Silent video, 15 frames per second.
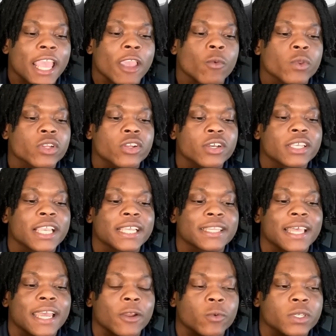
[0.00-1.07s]
And we look at
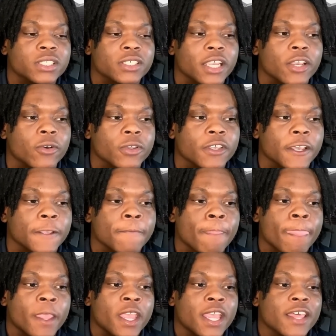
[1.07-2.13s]
that and we say, okay,
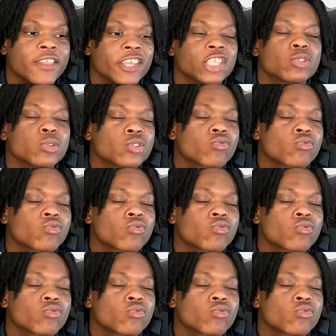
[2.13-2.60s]
this